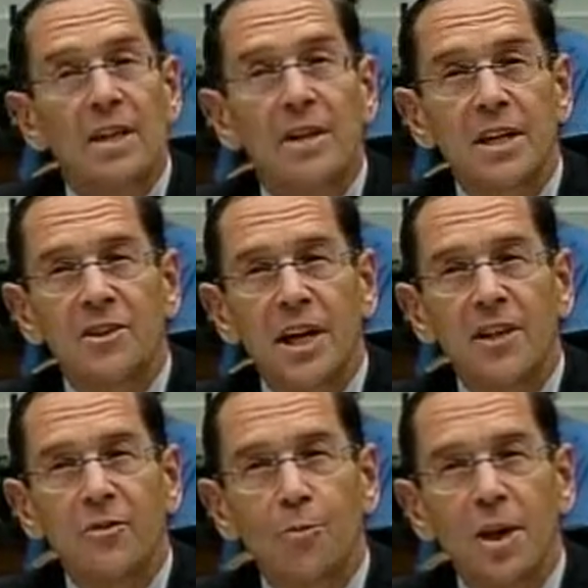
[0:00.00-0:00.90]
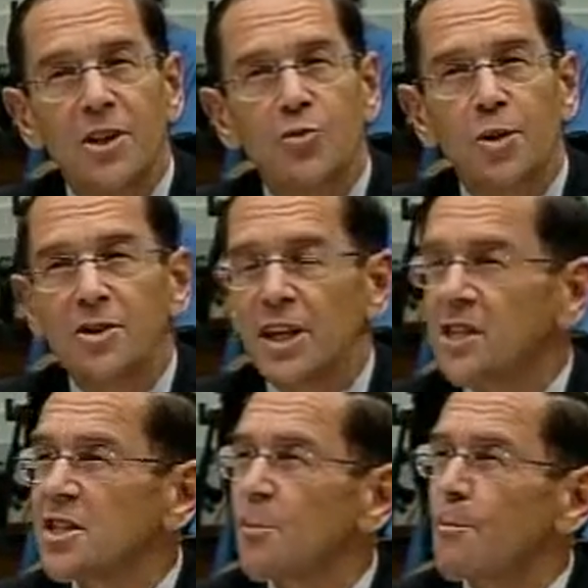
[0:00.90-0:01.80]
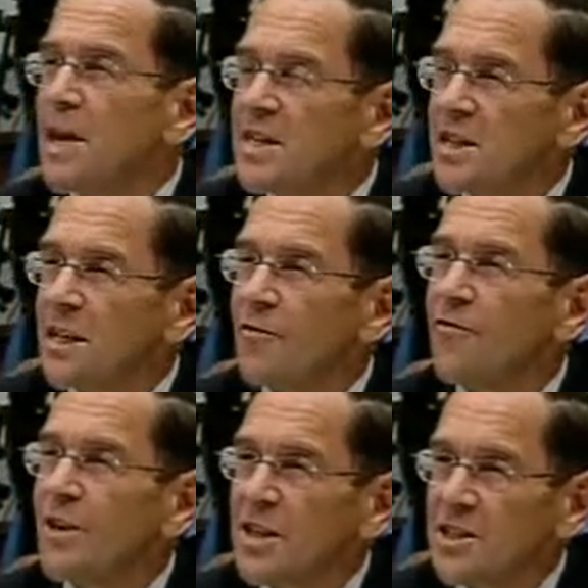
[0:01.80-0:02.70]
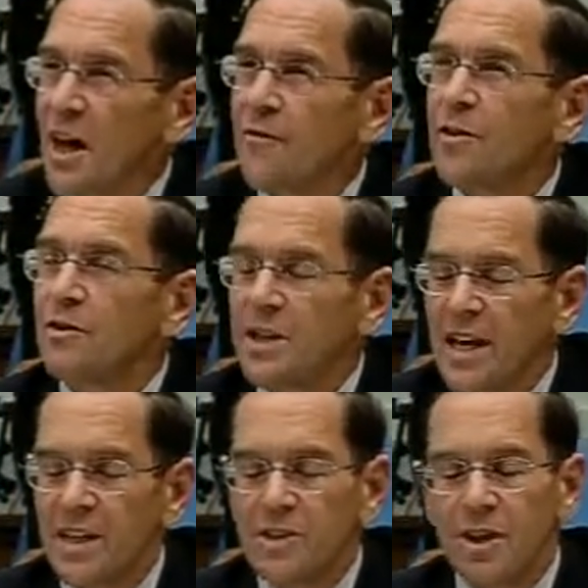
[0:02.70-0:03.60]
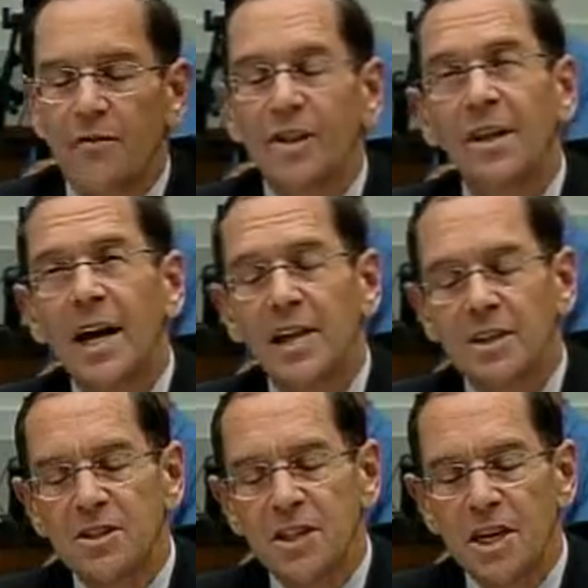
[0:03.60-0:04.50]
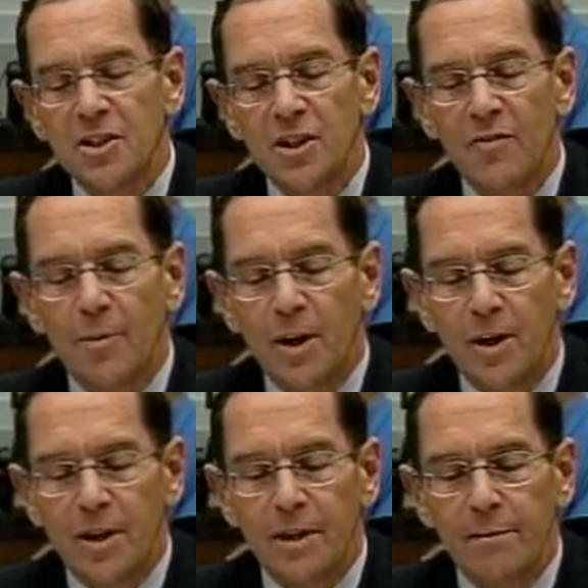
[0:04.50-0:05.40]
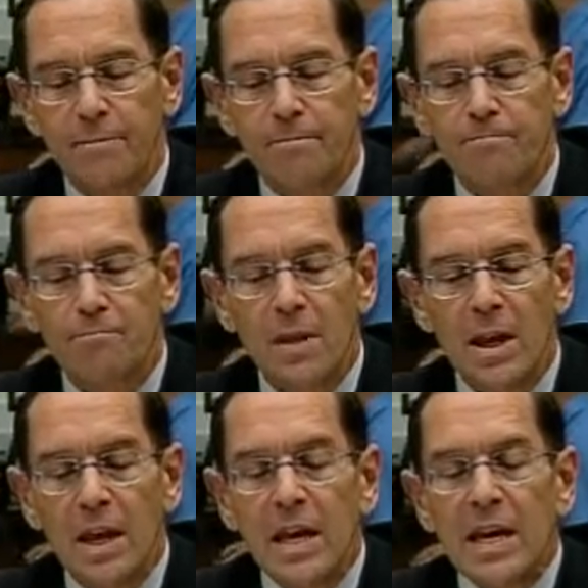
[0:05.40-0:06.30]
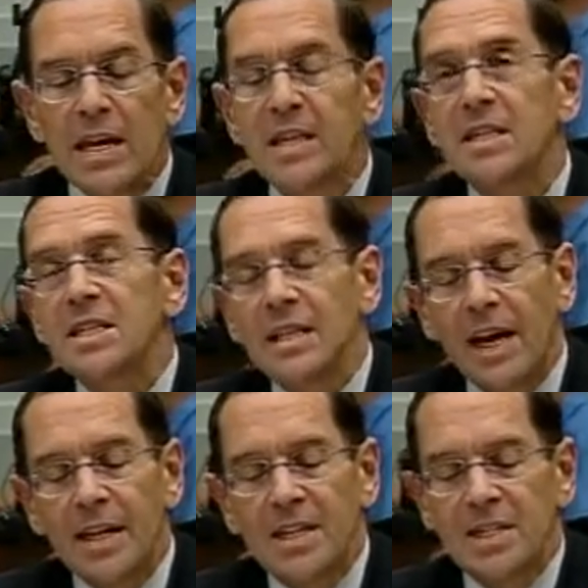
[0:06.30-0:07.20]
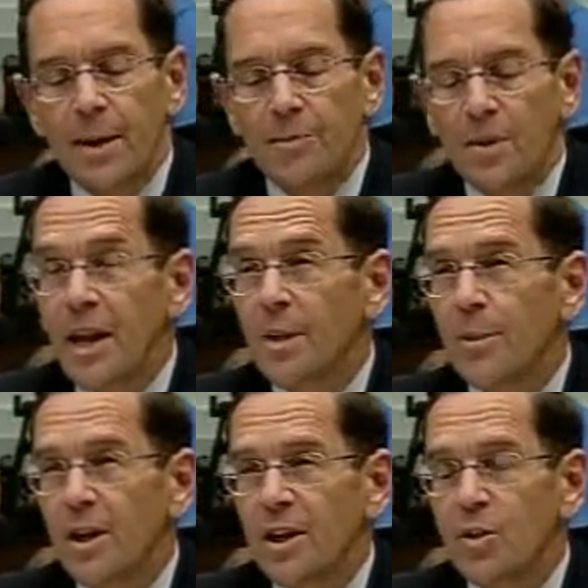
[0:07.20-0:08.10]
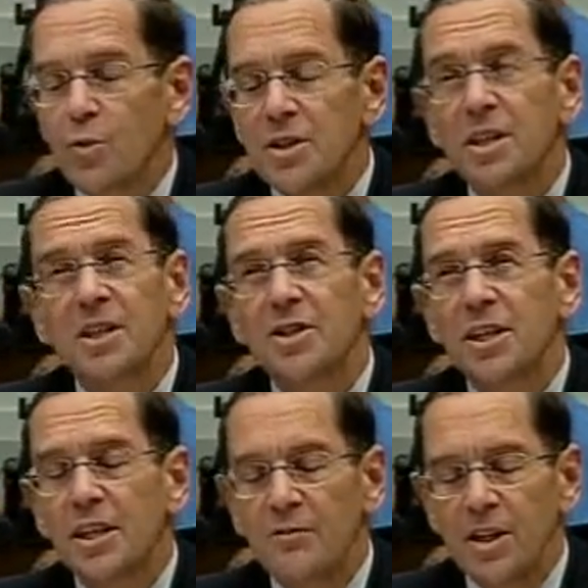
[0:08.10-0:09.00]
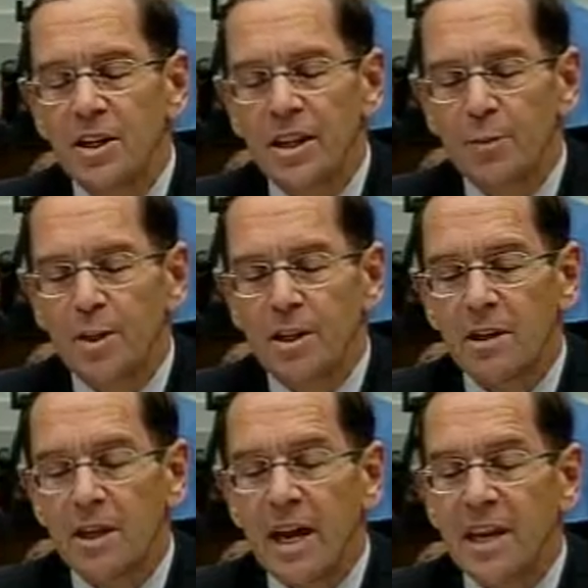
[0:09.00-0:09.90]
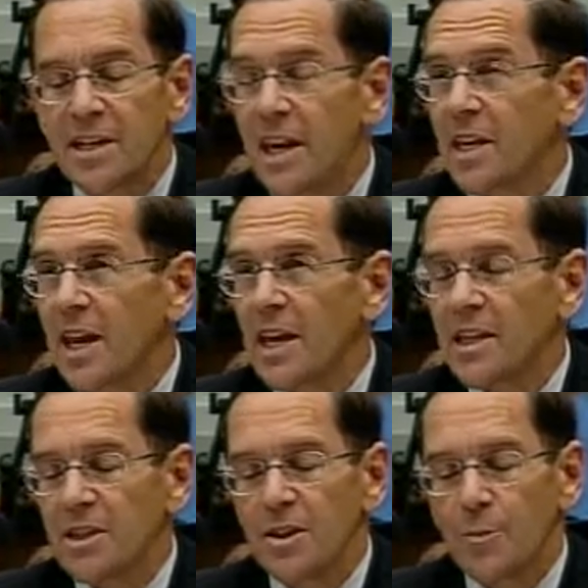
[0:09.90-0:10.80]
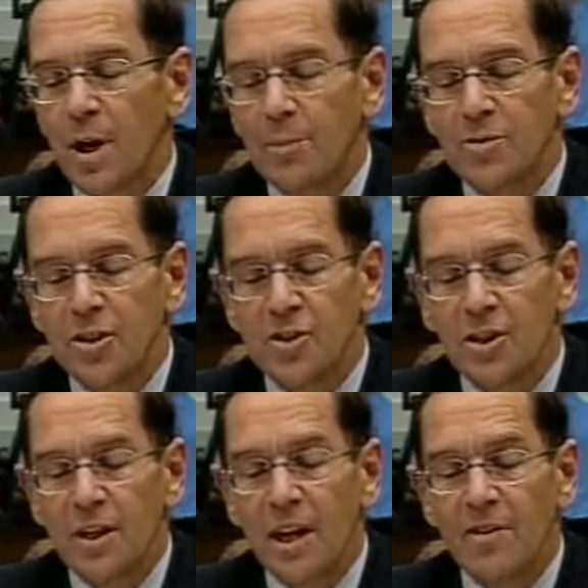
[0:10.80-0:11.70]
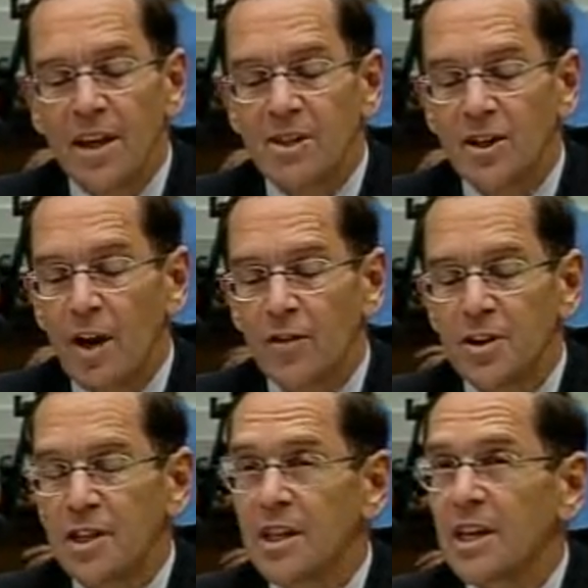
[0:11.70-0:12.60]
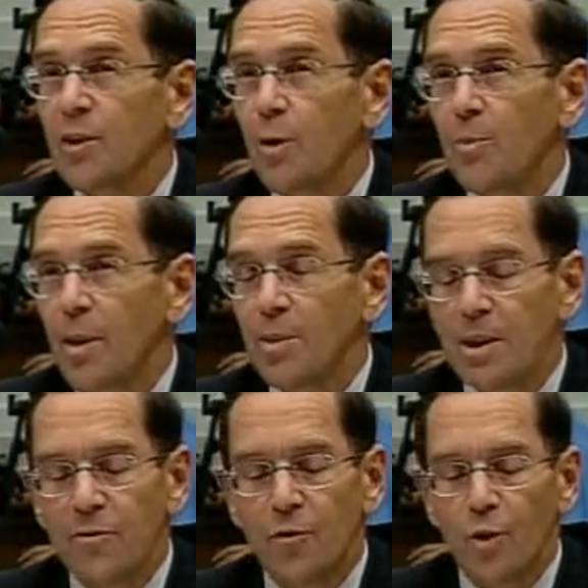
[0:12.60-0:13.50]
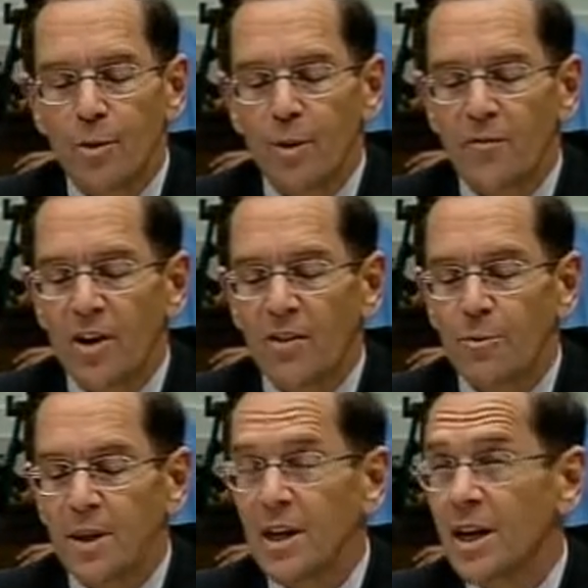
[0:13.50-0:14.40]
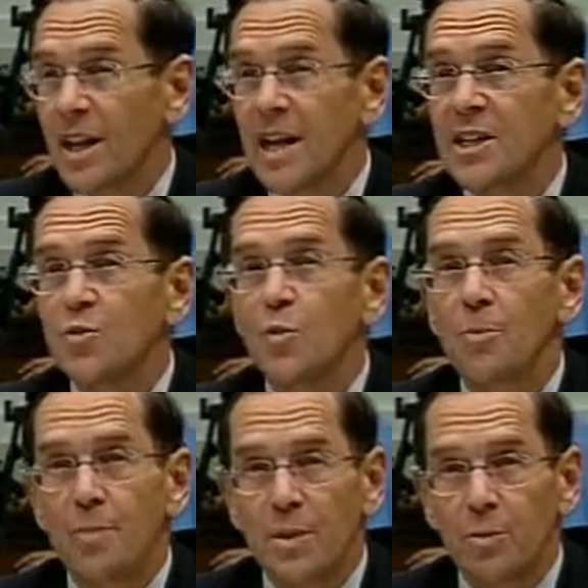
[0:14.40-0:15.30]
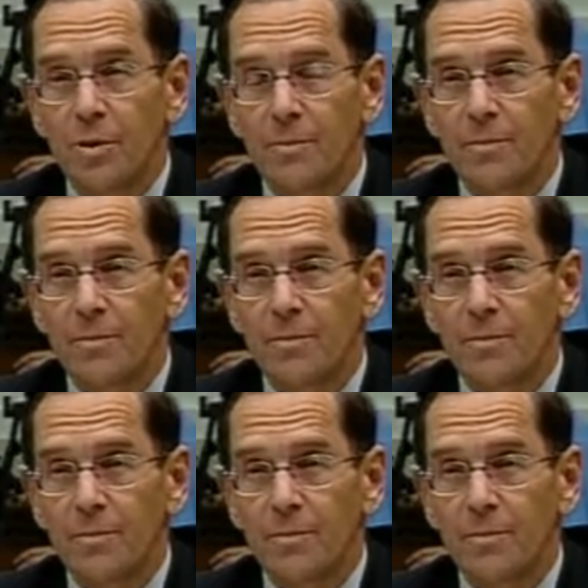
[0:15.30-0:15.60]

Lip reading: The executive branch rejects the basic philosophical tenets of the United States of America. It does not accept that America was conceived in liberty and dedicated to the proposition that sovereignty in a republican form of government lies with the people,